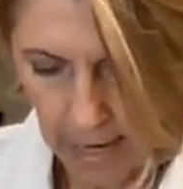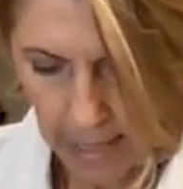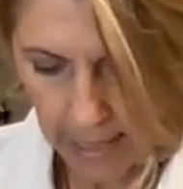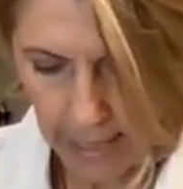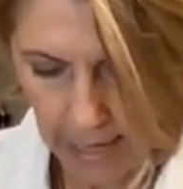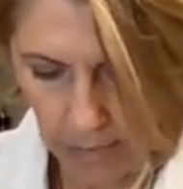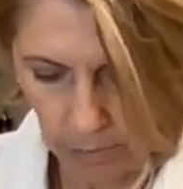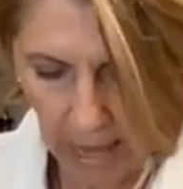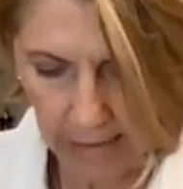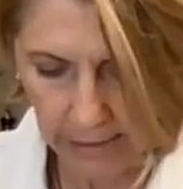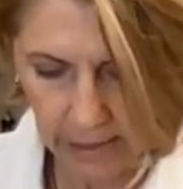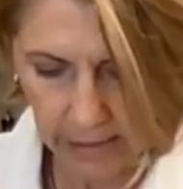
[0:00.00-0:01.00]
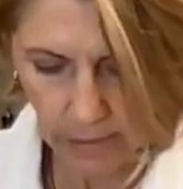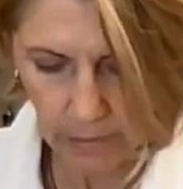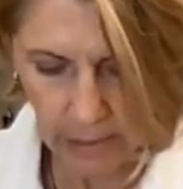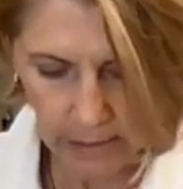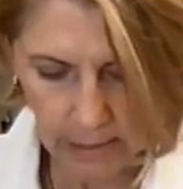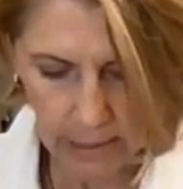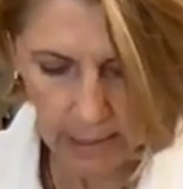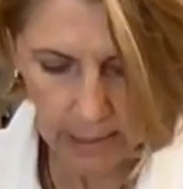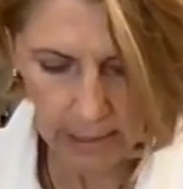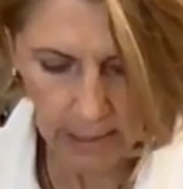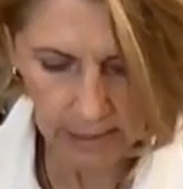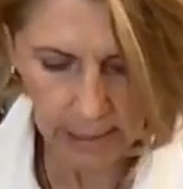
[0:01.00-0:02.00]
It has black sesame
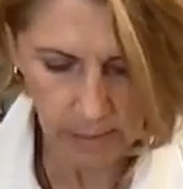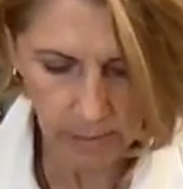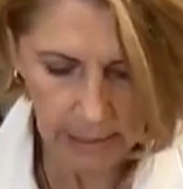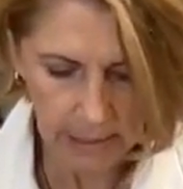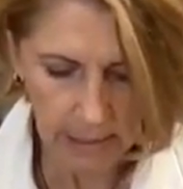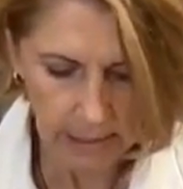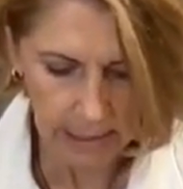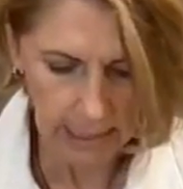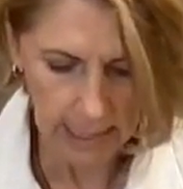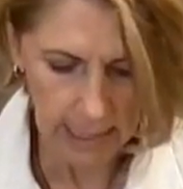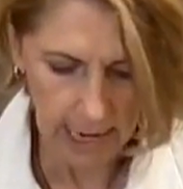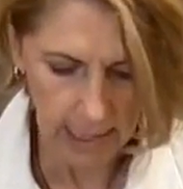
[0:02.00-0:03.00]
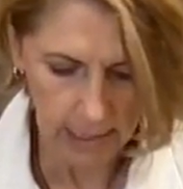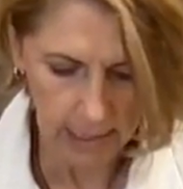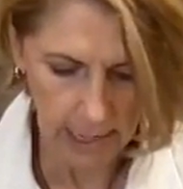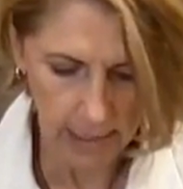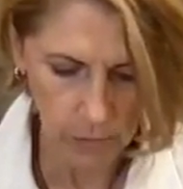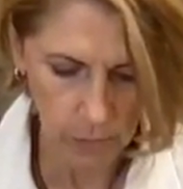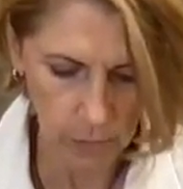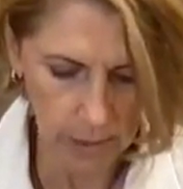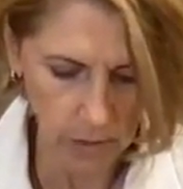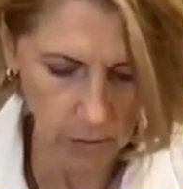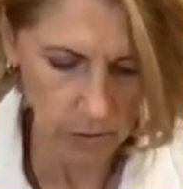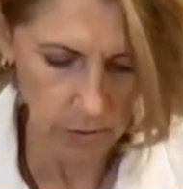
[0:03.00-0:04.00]
seeds in it, and it has
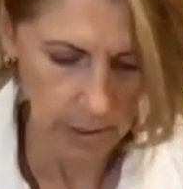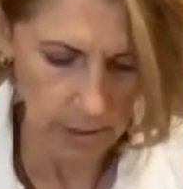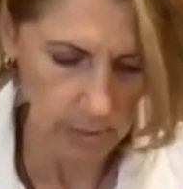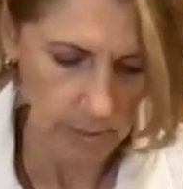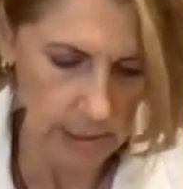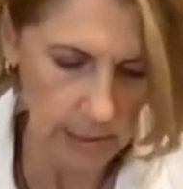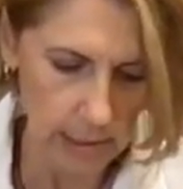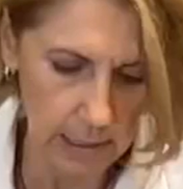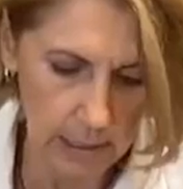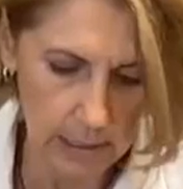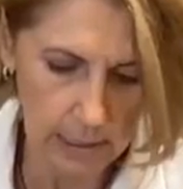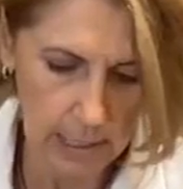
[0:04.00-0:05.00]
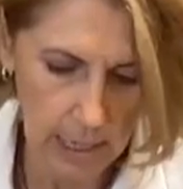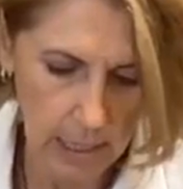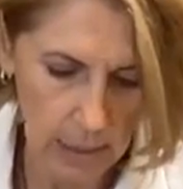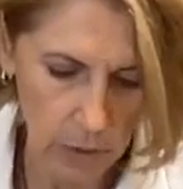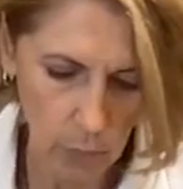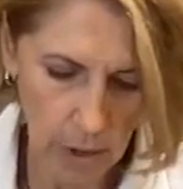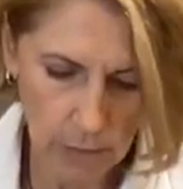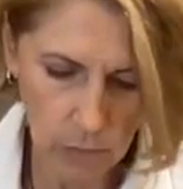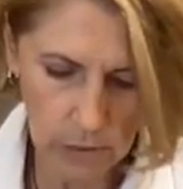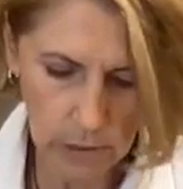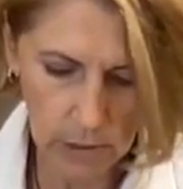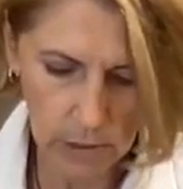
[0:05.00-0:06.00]
regular sesame seeds, the white
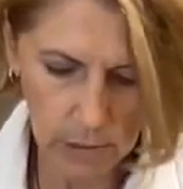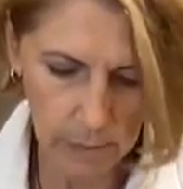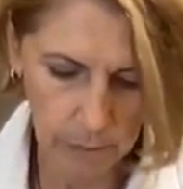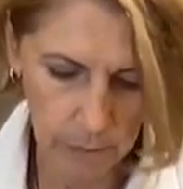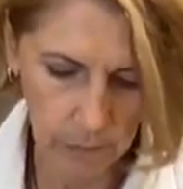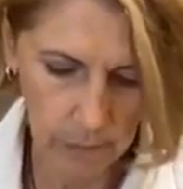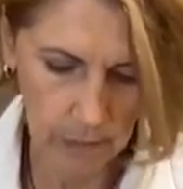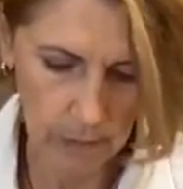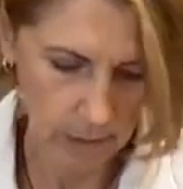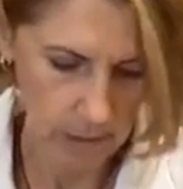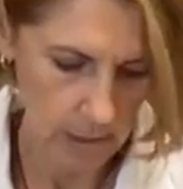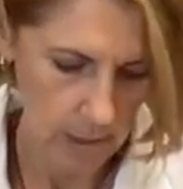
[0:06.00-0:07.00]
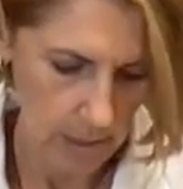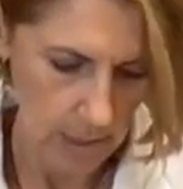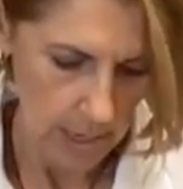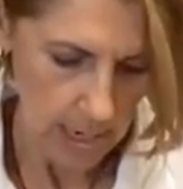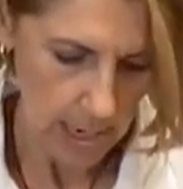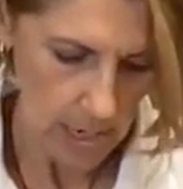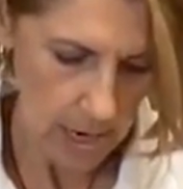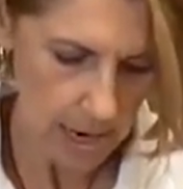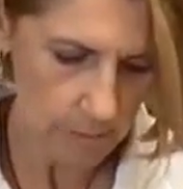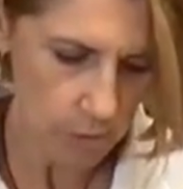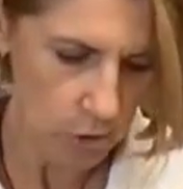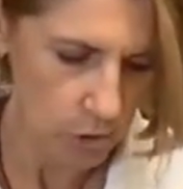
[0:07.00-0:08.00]
ones. And
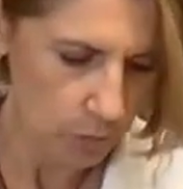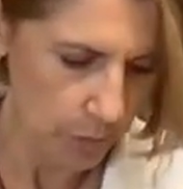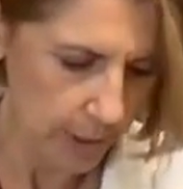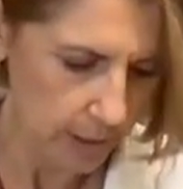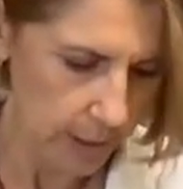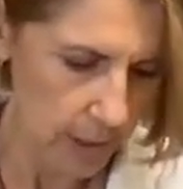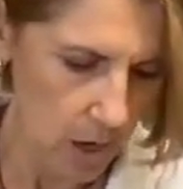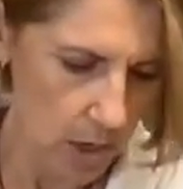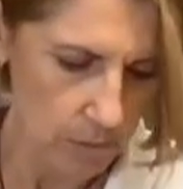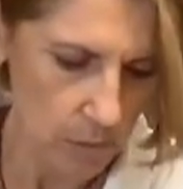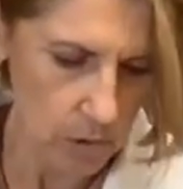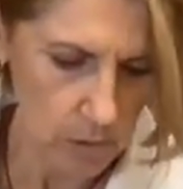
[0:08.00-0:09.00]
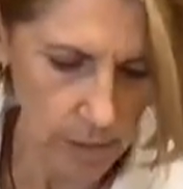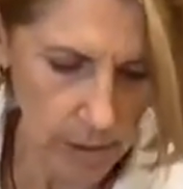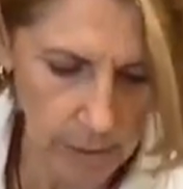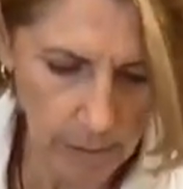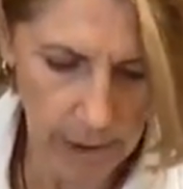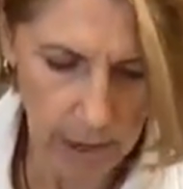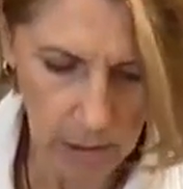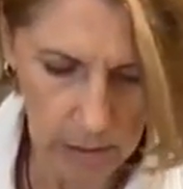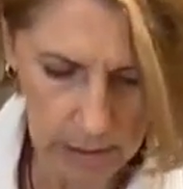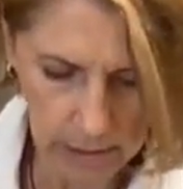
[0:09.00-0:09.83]
I'm just sprinkling on, maybe about a